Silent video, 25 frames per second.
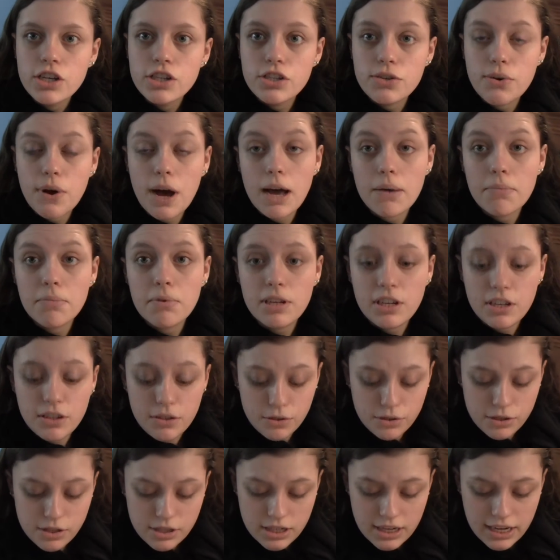So I'm going to
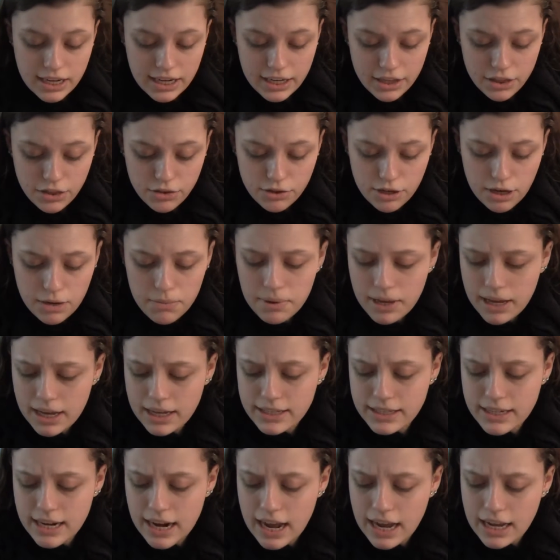use the Naked 3
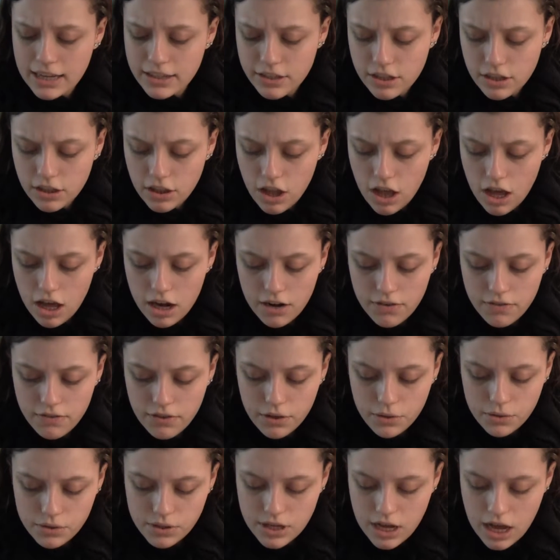because it has a lot of
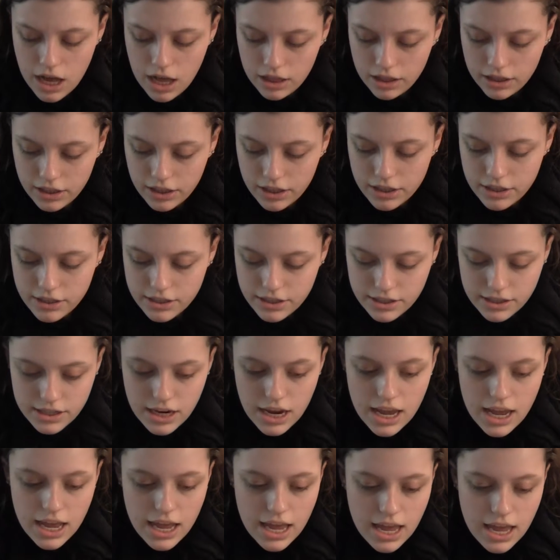those colors,
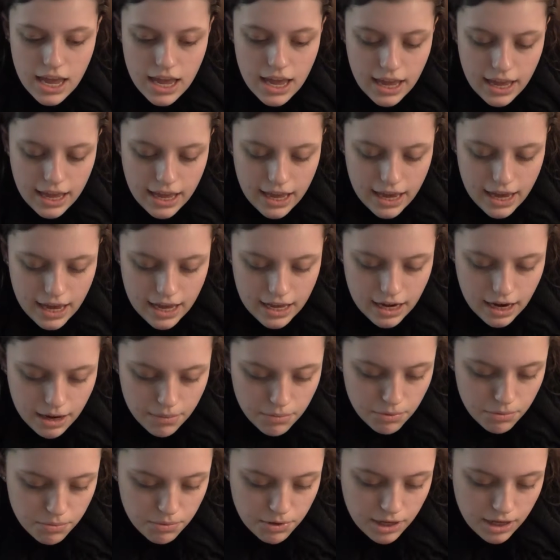and I'm
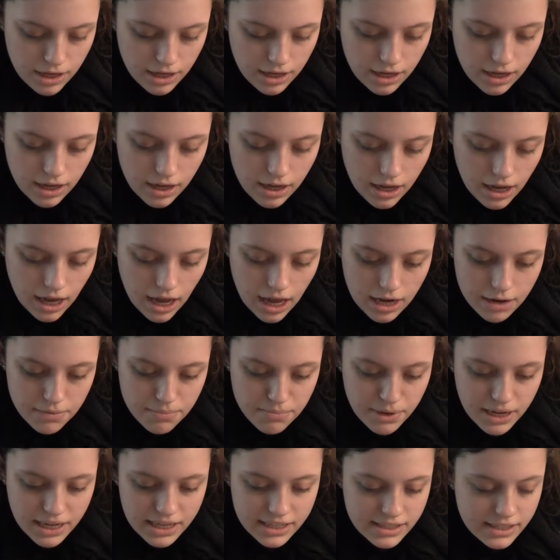going to be kind of
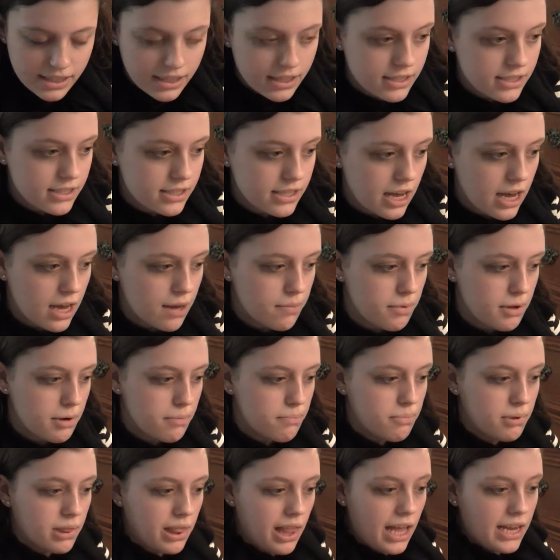mixing some
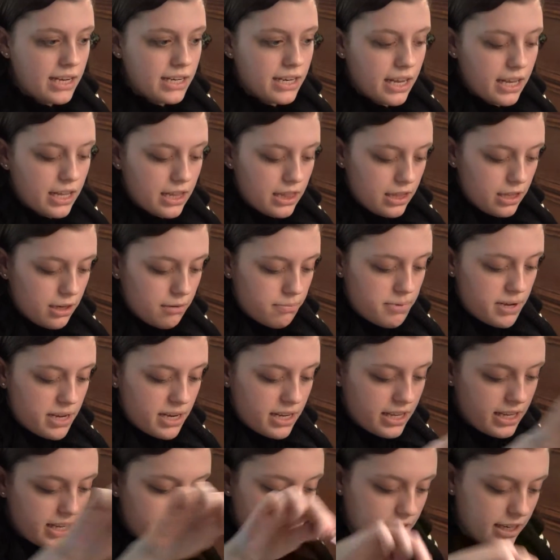and blending a little
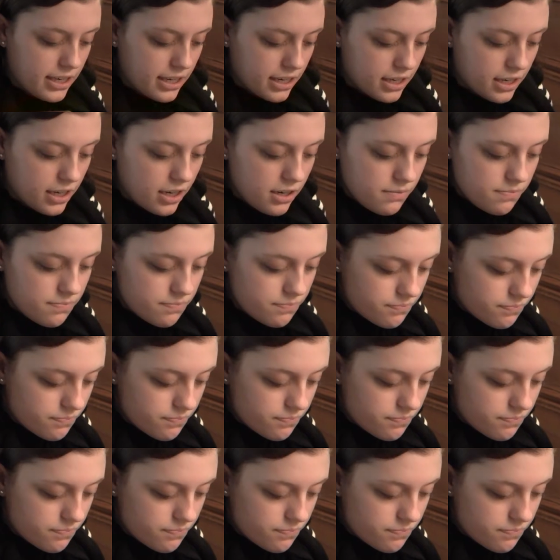bit here.